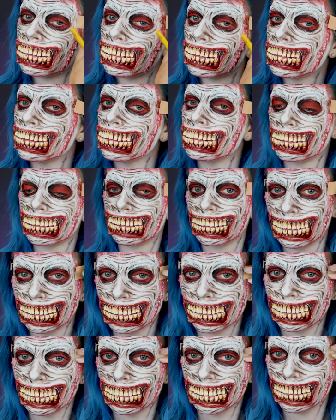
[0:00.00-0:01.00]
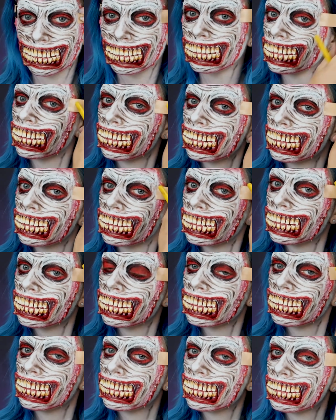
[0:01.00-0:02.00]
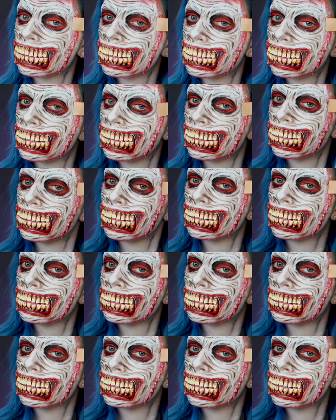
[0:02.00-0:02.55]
Now he does have like the straps on the side of his head, so I'm just